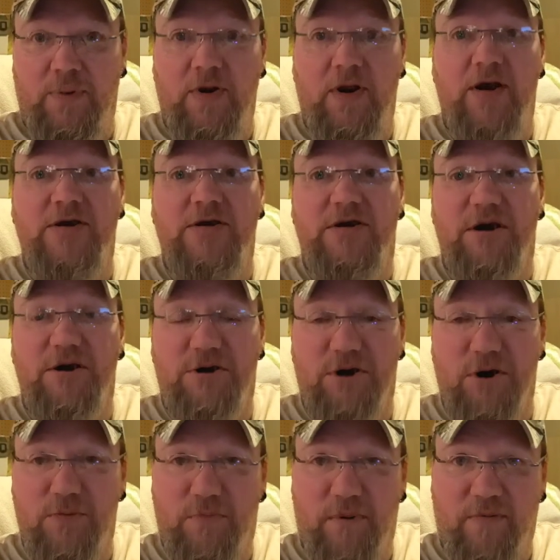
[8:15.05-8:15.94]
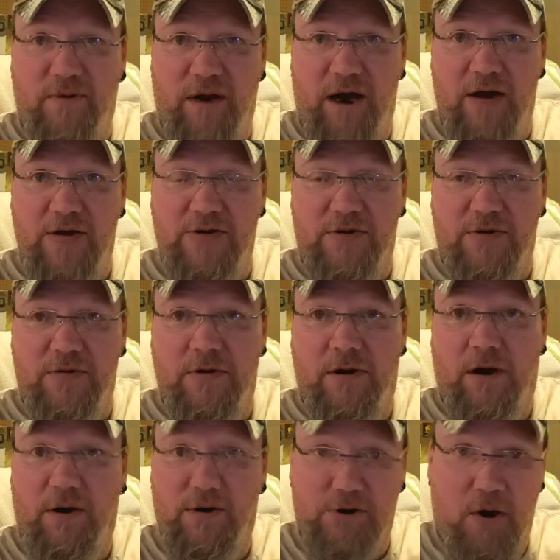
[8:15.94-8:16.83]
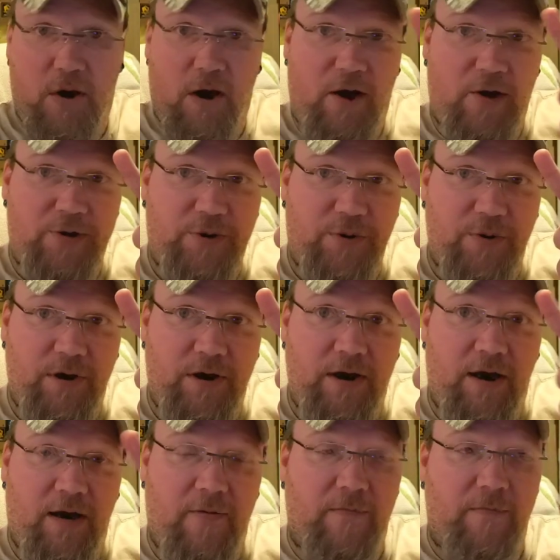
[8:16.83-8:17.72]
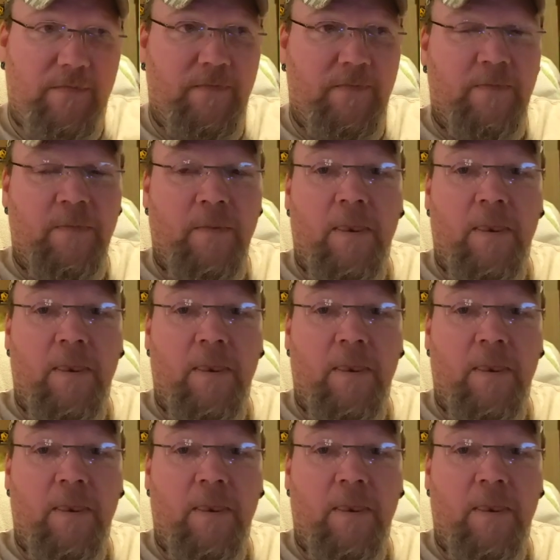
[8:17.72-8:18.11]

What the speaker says: plus the supervisor, so all 3 of them,